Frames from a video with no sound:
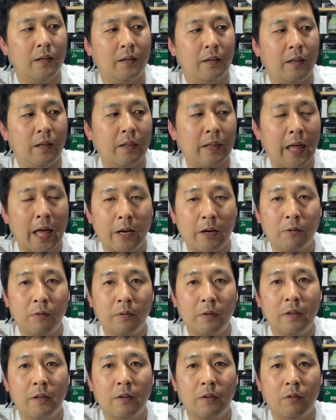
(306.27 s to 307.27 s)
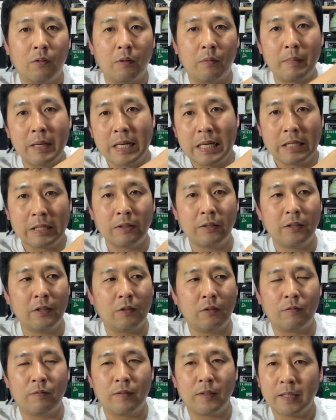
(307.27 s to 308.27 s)
laterally or medially,
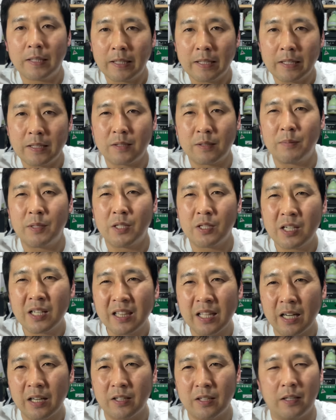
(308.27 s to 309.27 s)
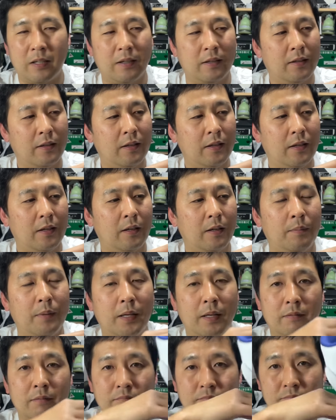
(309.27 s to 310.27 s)
you feel like it's a bit clunky.
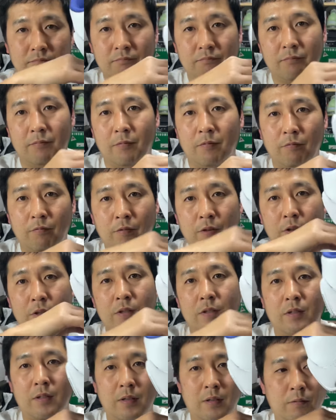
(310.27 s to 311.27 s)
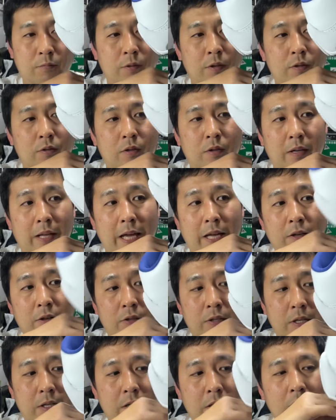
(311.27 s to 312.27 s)
But once you're landing
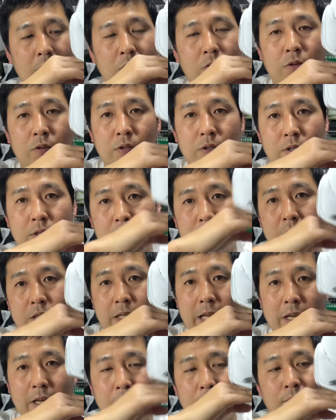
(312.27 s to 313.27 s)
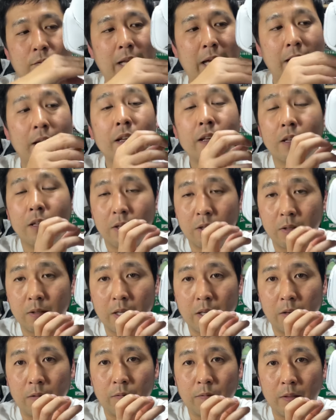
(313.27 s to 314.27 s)
on your heel or you're just landing flat, you
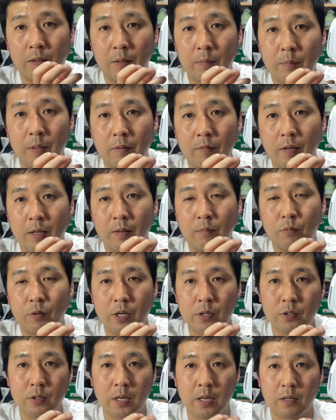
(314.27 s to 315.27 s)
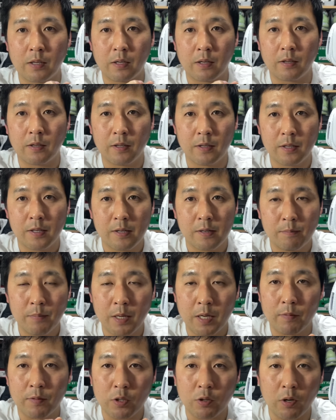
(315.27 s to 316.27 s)
kind of feel a bit of a compression and a
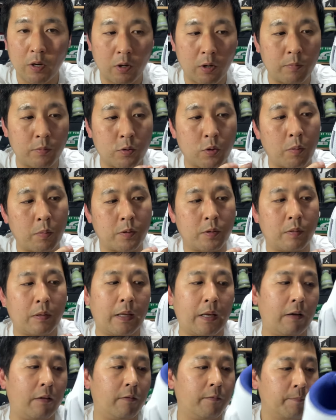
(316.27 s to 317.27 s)
bit of a shock absorption there.